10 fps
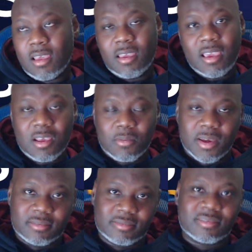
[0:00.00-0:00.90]
Anyway,
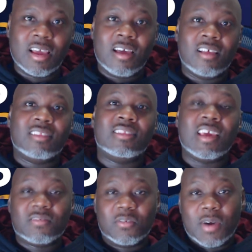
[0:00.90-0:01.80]

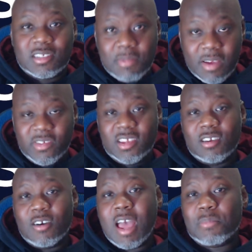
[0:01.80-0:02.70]
thanks for watching my video.
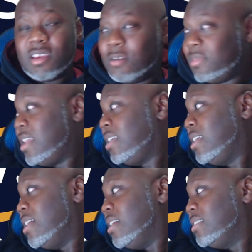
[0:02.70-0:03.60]
Happy Hump Day.
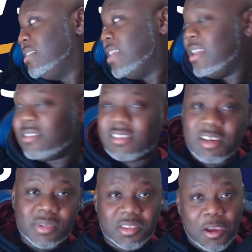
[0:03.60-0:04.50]
Today is
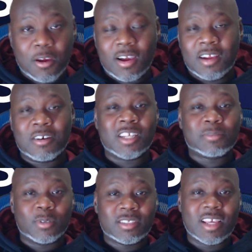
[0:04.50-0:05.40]
December 3rd. I know I was
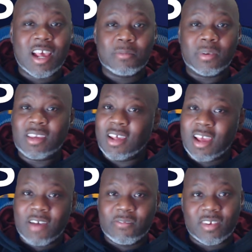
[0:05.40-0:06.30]
supposed to say that in the beginning.
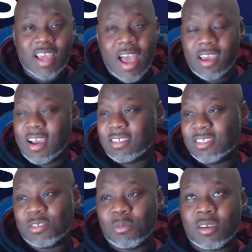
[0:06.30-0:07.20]
I forgot. I
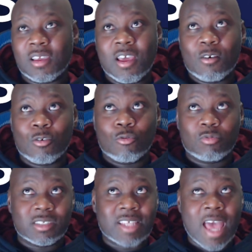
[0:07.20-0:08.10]
just
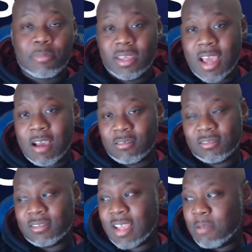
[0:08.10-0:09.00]
happy out
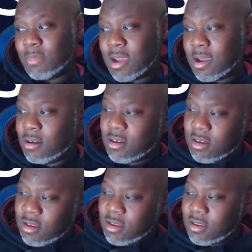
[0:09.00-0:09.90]
that my
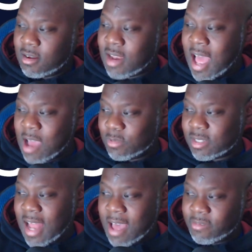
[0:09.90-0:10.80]
live was
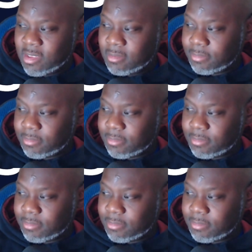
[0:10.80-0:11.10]
living.